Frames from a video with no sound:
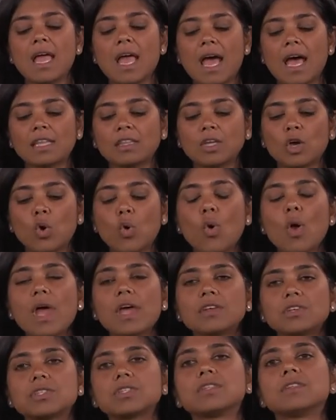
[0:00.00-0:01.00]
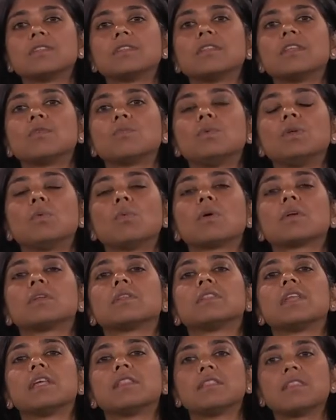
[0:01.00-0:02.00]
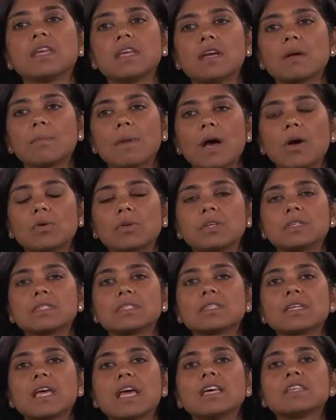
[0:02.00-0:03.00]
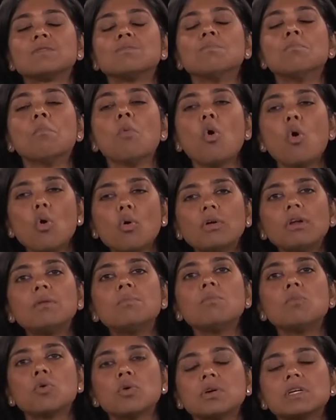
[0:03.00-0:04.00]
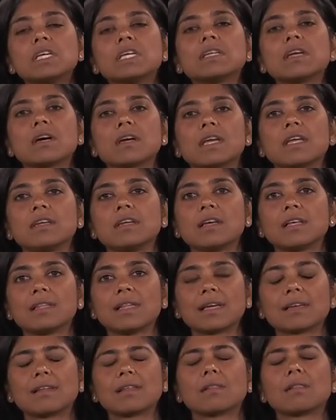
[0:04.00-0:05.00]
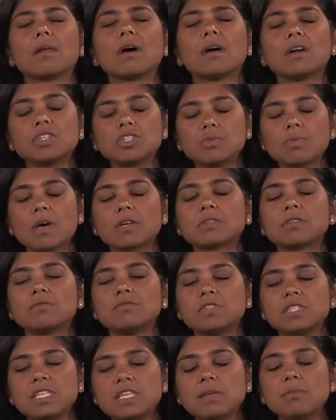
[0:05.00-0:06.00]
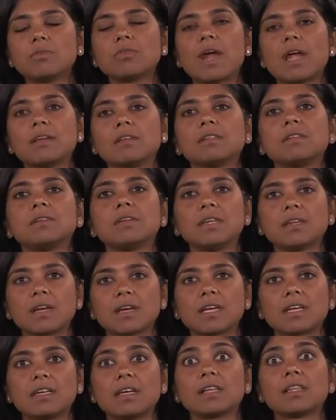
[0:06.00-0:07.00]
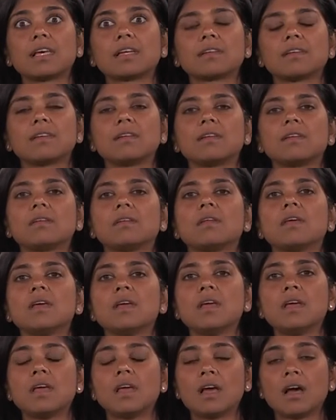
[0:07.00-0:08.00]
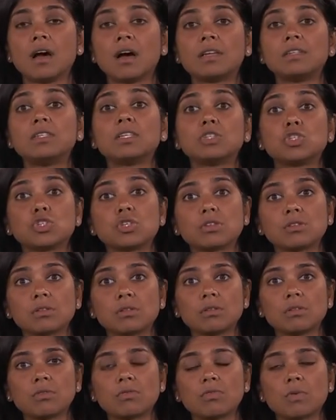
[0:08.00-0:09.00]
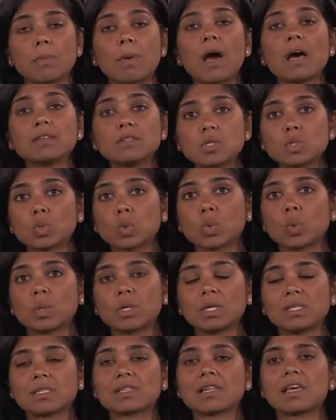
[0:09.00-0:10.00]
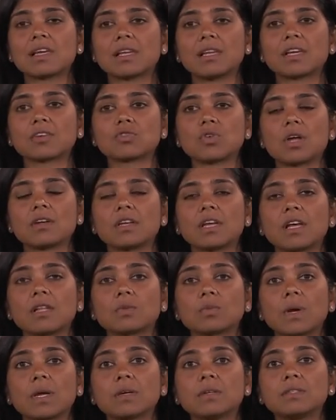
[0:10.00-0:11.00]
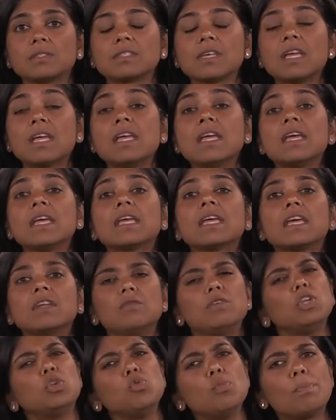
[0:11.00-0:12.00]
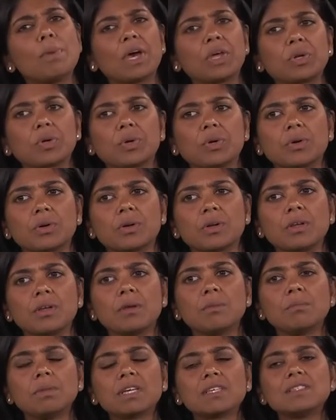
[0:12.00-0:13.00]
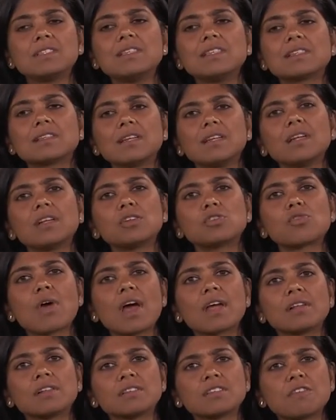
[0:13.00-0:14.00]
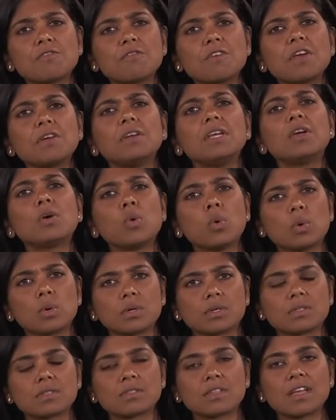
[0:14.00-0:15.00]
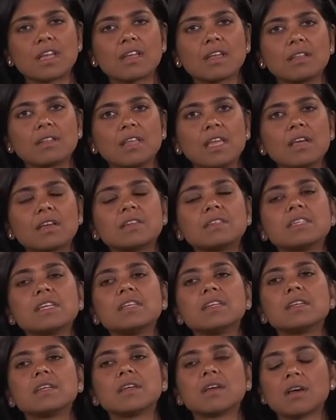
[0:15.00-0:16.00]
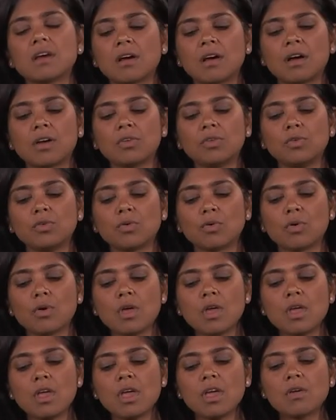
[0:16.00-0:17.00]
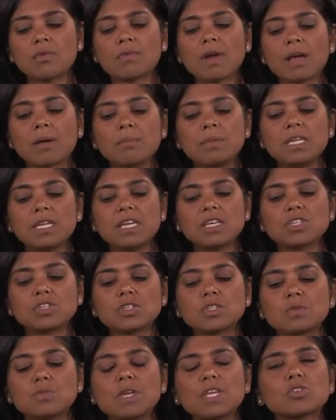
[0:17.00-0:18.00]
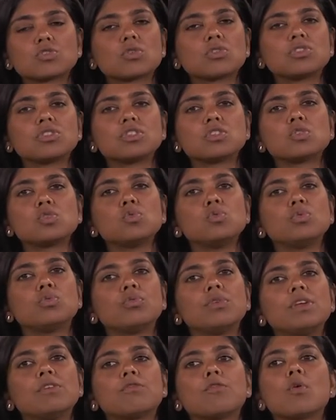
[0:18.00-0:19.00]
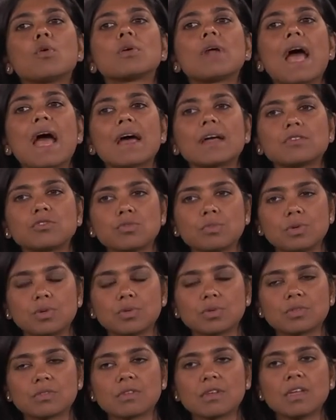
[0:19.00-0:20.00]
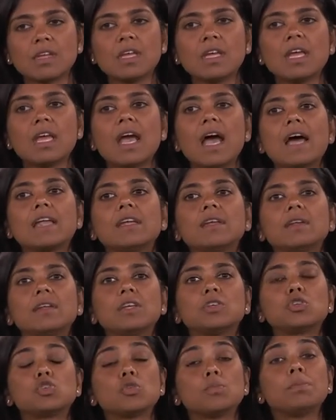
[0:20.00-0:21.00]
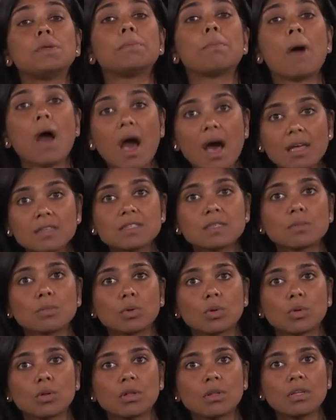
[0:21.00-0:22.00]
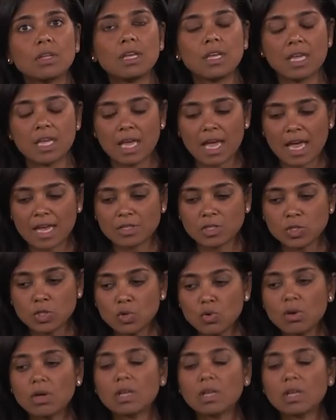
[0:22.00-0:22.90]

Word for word: And the question that we want to then think about is as more and more data getting collected, large amounts of deep granular data getting collected in uh, digital repositories like electronic health records, can we do better? Because these clinical trials are very coarse. They, they contain, uh, you know, recommendations based on just two, three, four attributes. And it, it should be possible as you